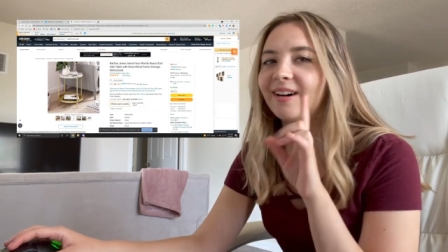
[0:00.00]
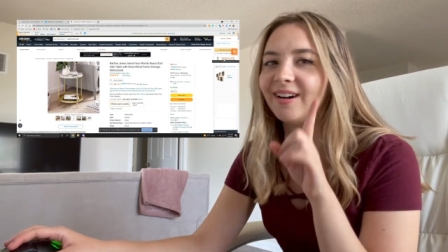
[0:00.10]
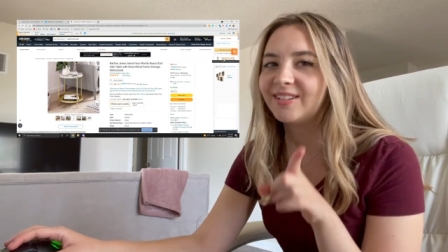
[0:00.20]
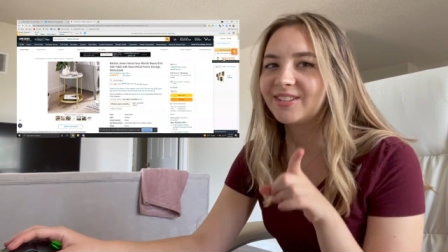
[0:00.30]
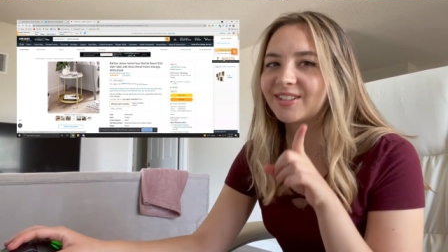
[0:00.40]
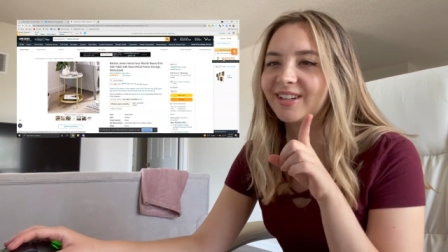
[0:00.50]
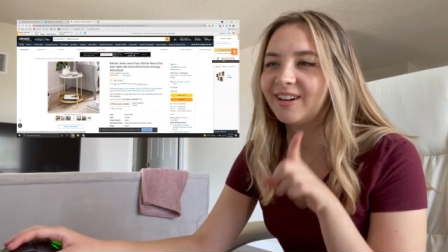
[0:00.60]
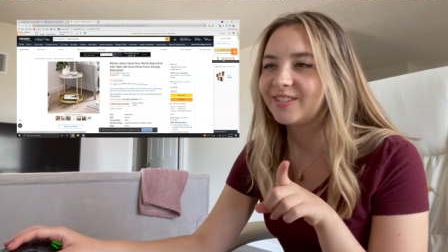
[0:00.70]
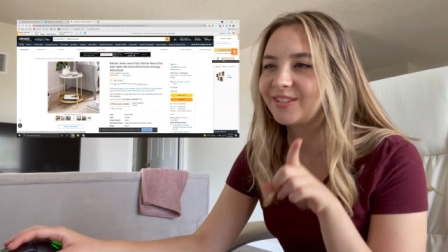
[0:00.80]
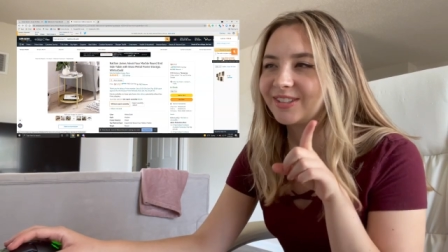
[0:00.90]
under
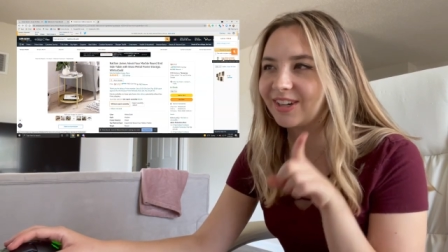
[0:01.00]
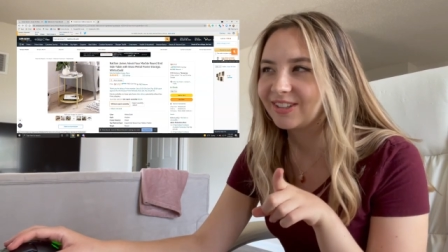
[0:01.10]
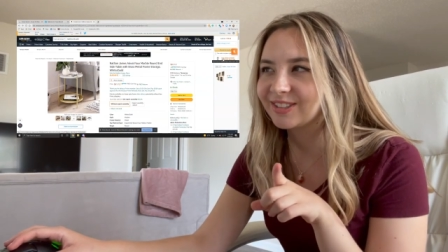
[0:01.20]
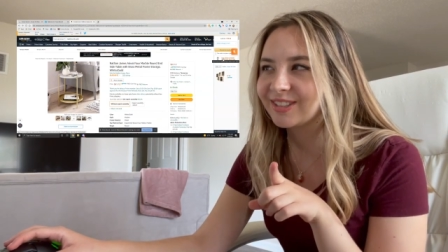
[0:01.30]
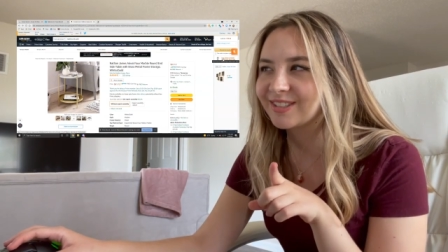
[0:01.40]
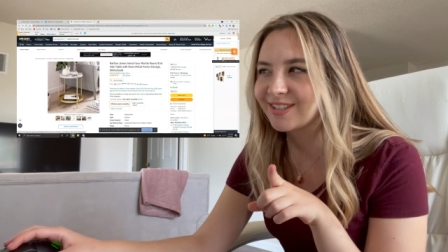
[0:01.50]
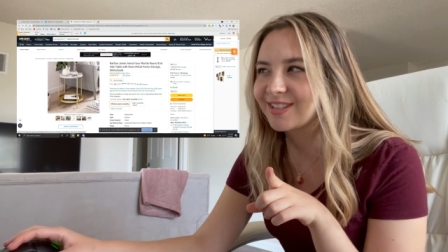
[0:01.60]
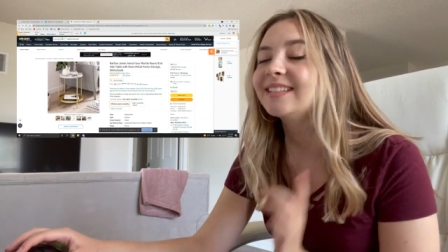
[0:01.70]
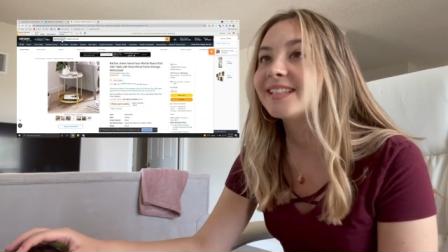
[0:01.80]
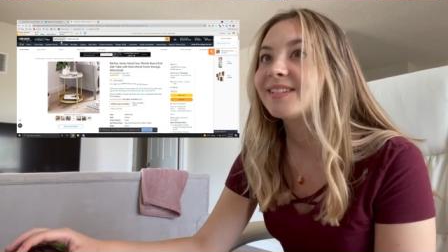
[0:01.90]
$100
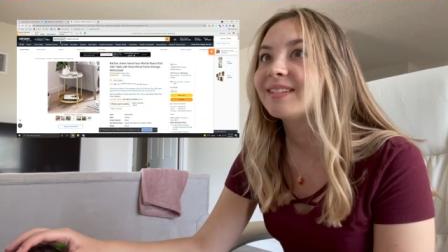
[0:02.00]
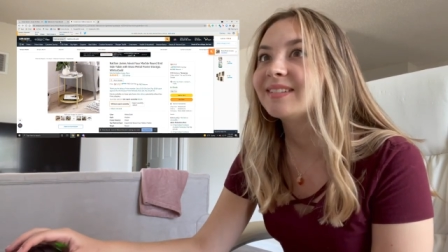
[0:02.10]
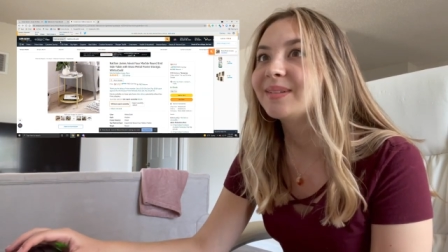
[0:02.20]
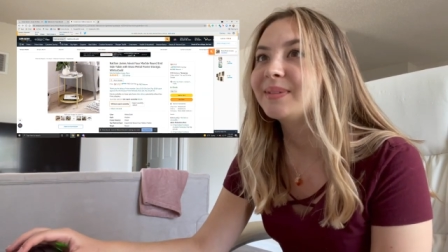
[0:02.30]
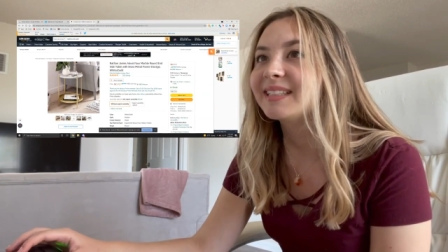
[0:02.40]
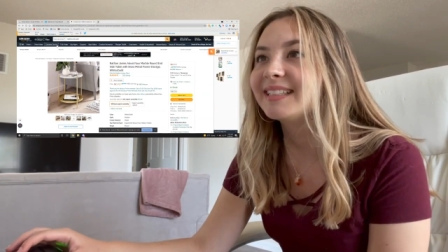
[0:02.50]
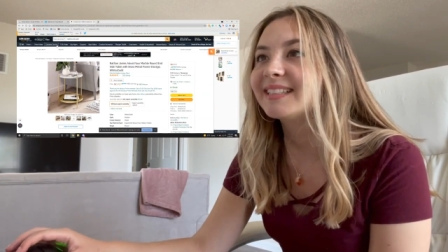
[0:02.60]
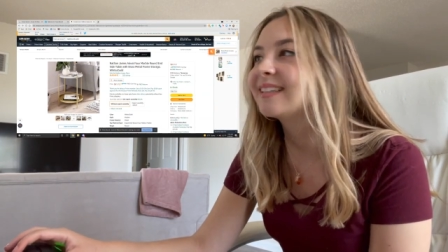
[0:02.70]
because I don't have the money.